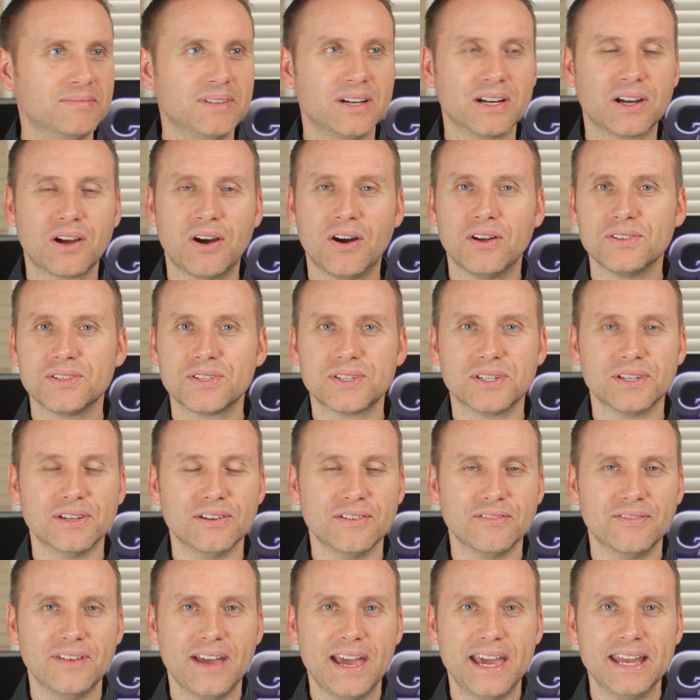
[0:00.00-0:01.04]
a concert
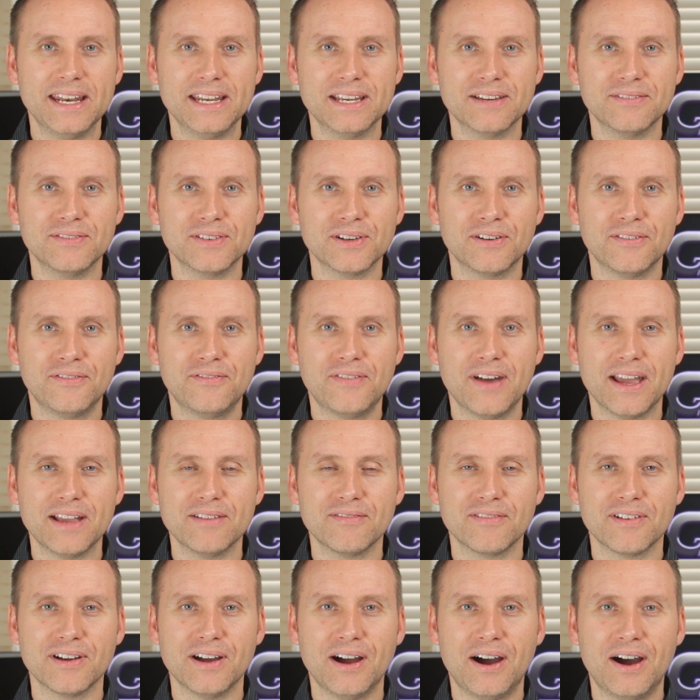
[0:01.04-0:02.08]
of any of your
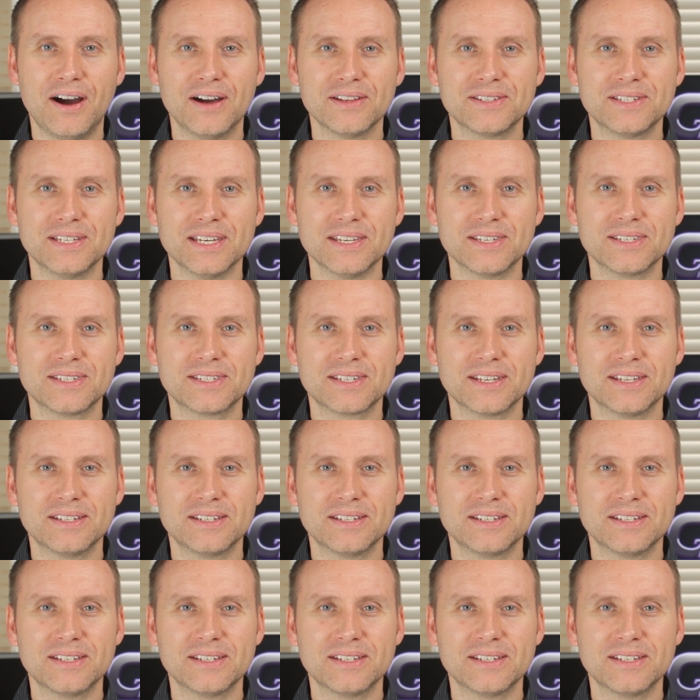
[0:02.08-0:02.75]
favourite artists?